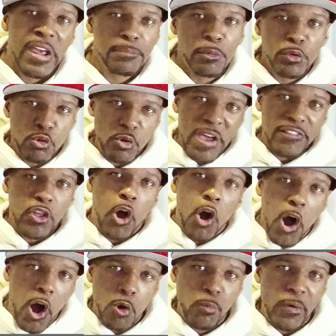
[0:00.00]
But when you have the
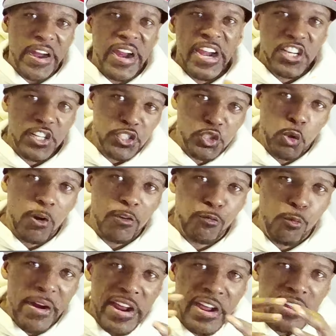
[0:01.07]
hardware and the
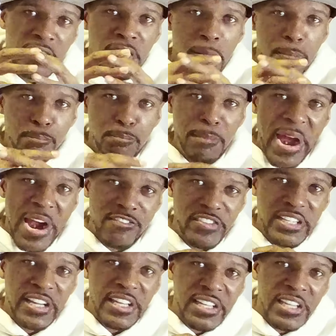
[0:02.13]
software
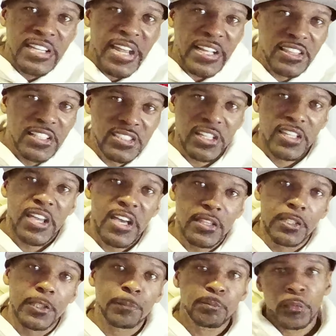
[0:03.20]
married and connected
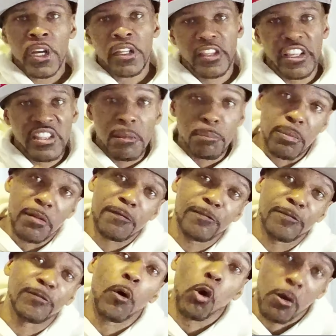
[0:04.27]
together, then the
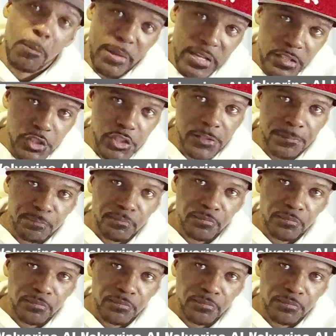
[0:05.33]
performance